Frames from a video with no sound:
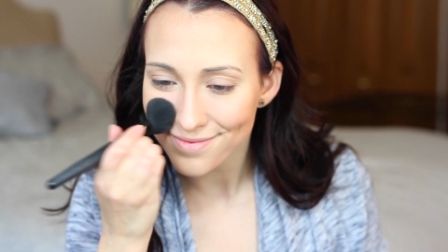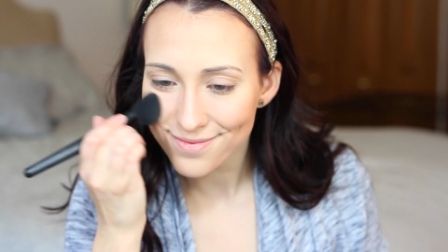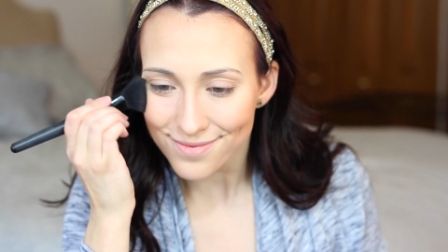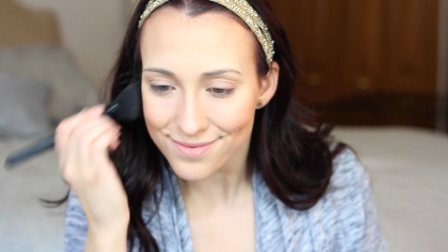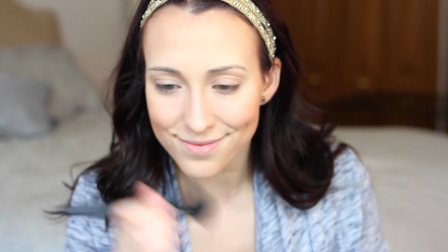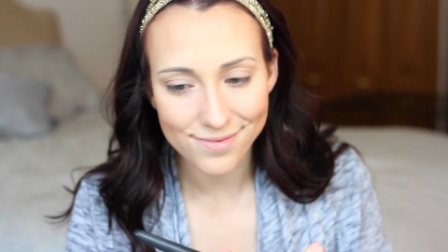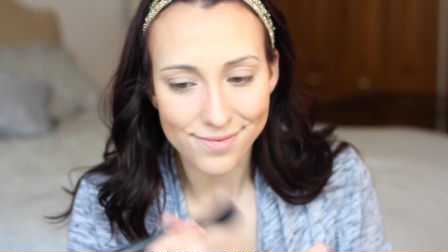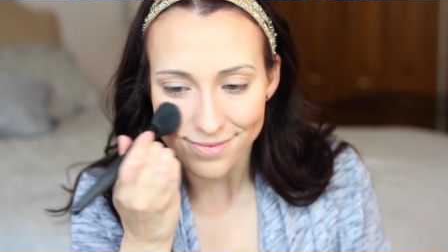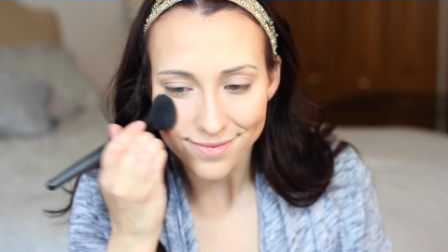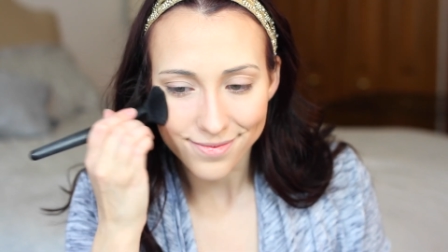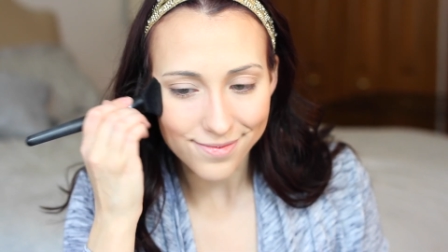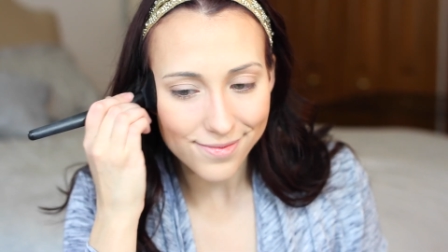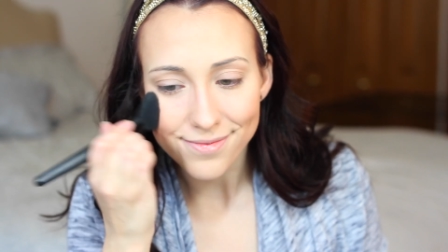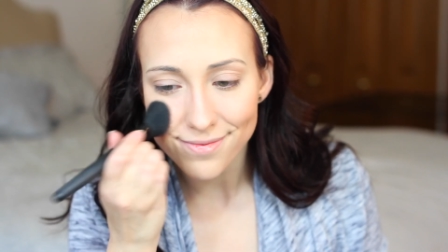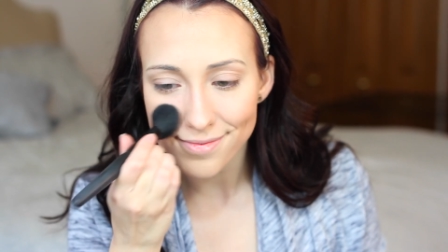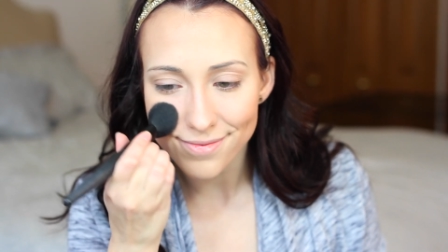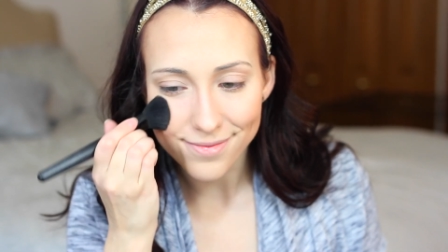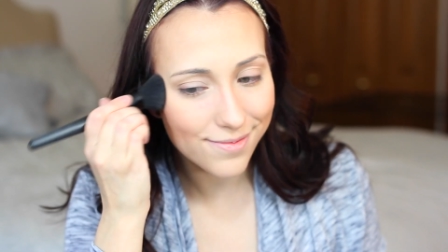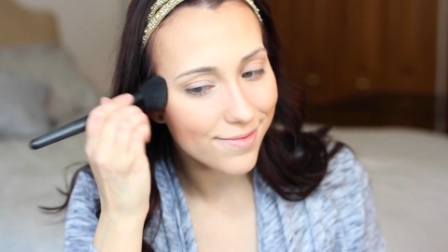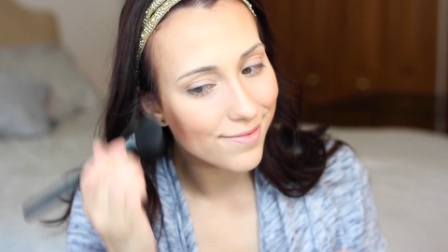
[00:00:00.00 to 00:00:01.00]

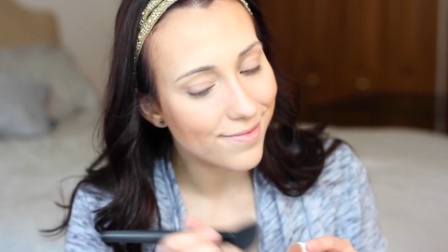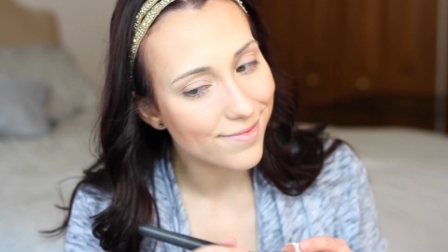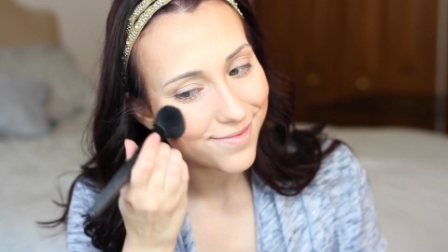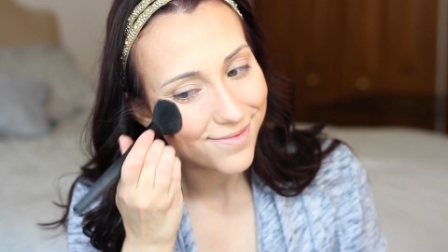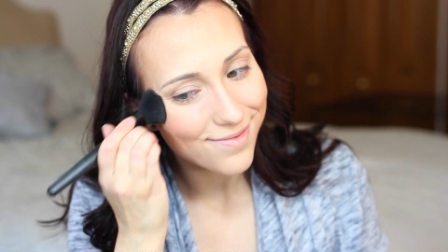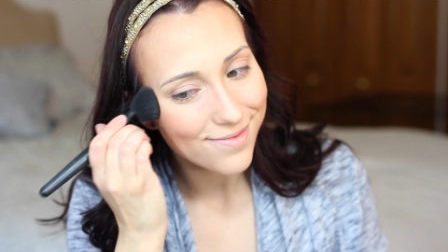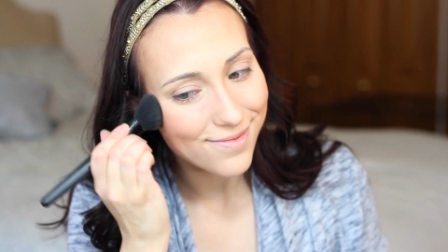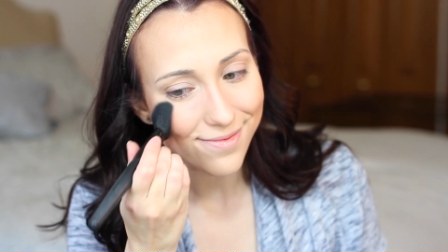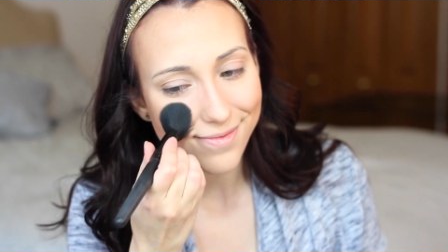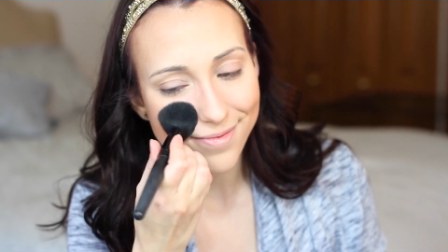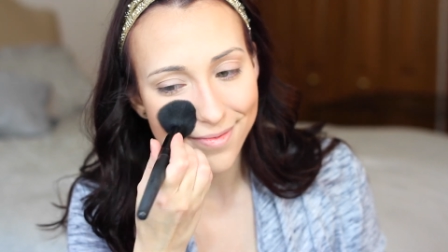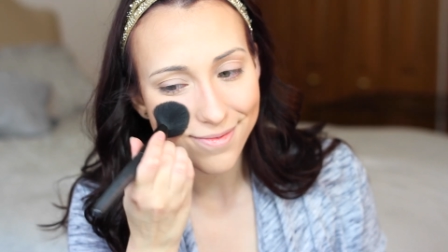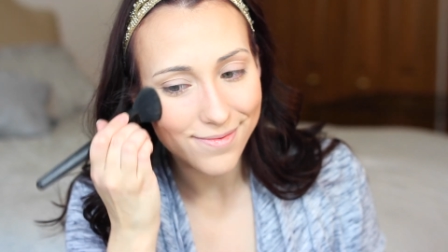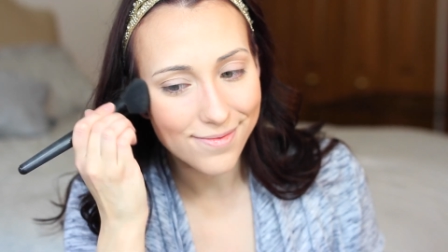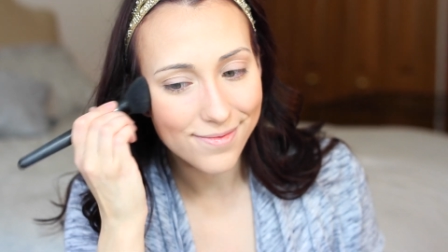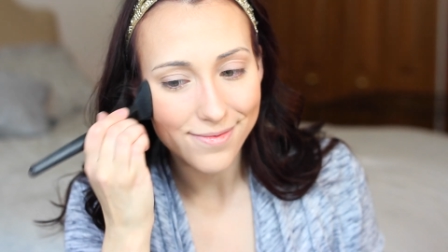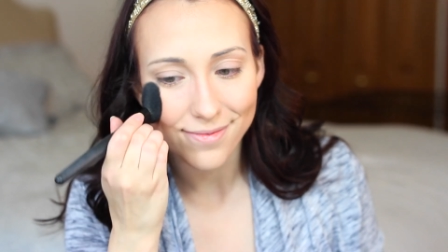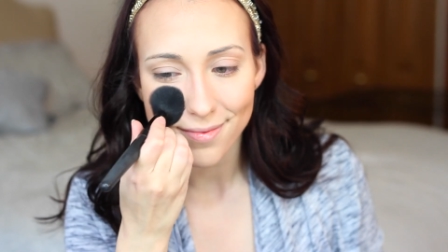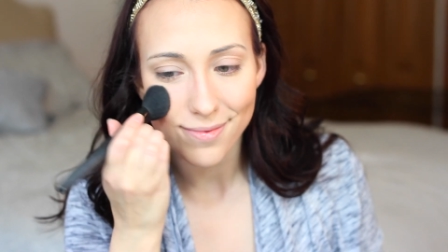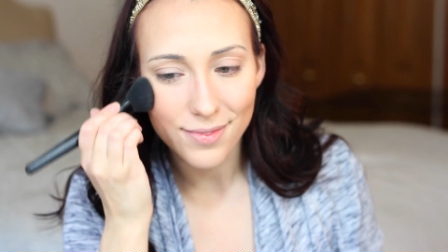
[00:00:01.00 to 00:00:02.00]
orangey coral.
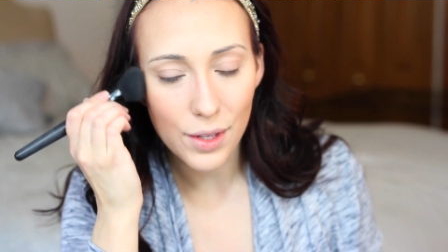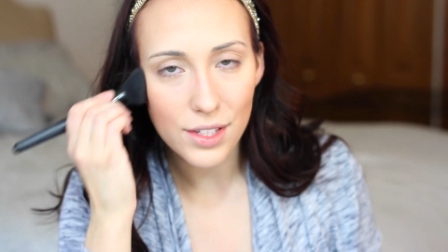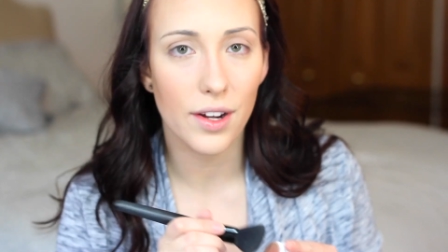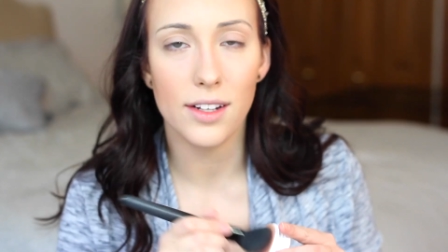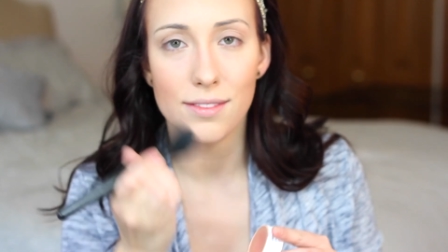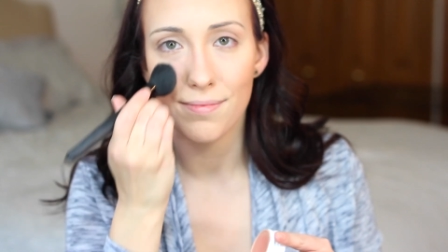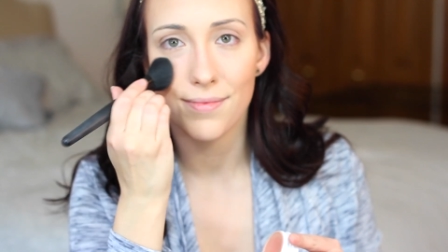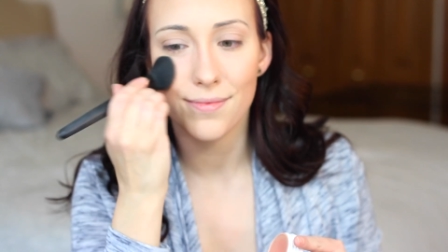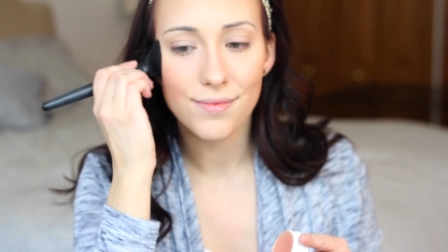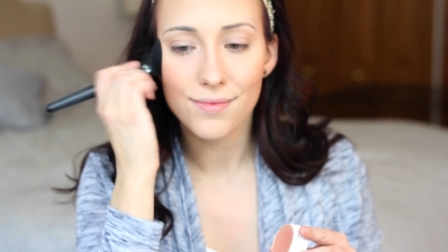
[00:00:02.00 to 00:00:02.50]
I love it.